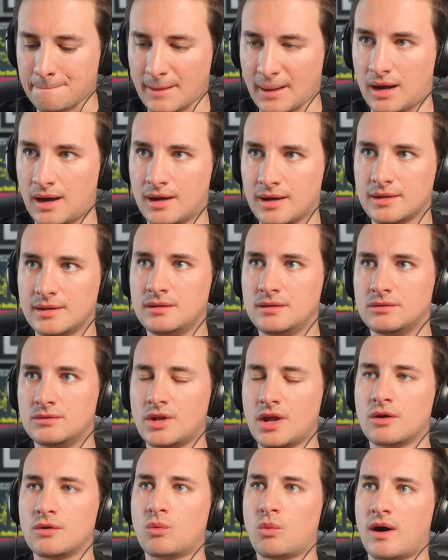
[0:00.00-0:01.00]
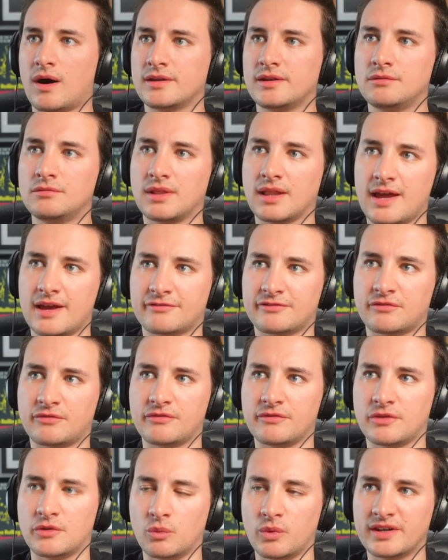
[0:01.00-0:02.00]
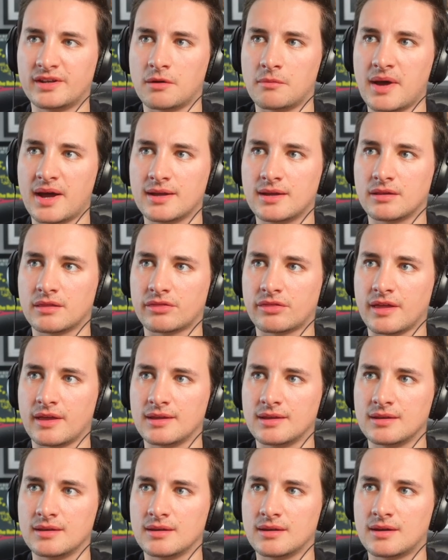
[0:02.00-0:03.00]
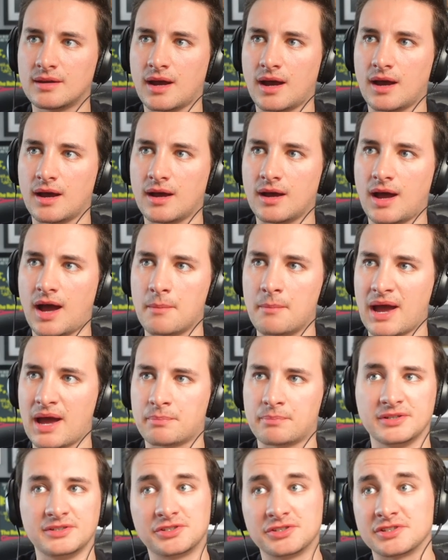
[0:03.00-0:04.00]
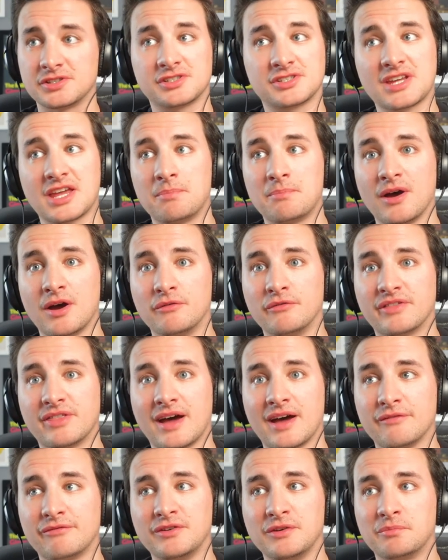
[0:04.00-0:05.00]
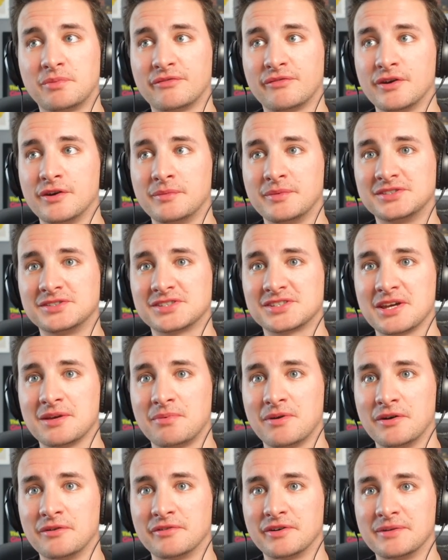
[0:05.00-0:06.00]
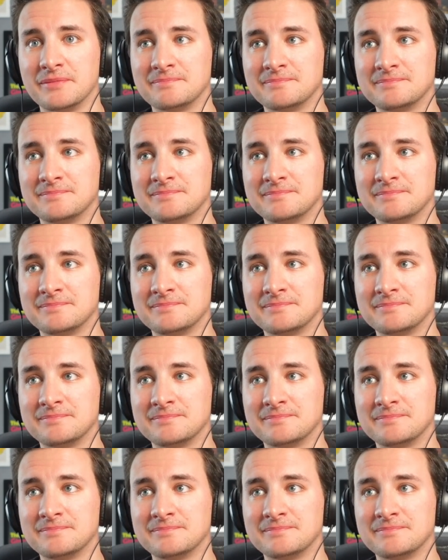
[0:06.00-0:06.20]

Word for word: I know why you left the Widowmaker thing. Uh, I'm happy to just skip over that if you prefer me to skip over it.